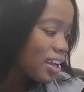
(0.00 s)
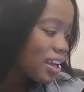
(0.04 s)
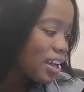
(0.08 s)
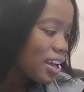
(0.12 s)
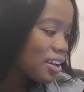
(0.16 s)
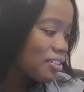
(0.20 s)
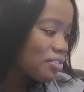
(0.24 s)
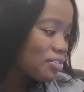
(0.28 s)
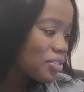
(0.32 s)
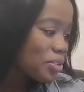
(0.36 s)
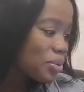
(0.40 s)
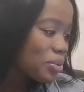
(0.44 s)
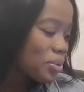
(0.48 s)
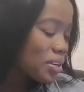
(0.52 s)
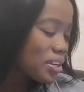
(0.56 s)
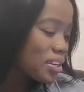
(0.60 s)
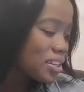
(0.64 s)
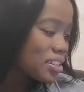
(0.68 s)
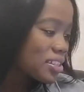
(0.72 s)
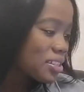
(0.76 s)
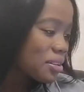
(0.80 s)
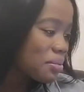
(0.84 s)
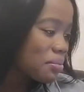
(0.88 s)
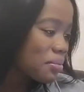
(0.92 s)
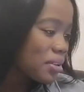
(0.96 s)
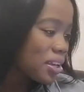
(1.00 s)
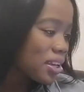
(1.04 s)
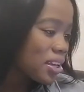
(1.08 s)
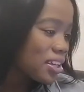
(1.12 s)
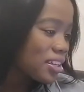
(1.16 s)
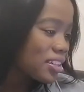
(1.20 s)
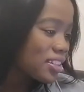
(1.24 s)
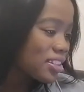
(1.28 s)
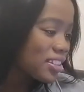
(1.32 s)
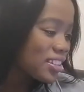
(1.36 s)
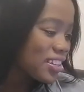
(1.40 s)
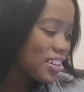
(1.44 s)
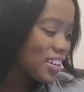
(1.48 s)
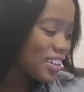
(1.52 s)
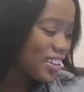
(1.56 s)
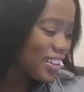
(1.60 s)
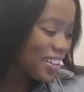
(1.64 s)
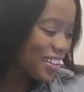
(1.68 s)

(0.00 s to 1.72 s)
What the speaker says: Aviwe is a man.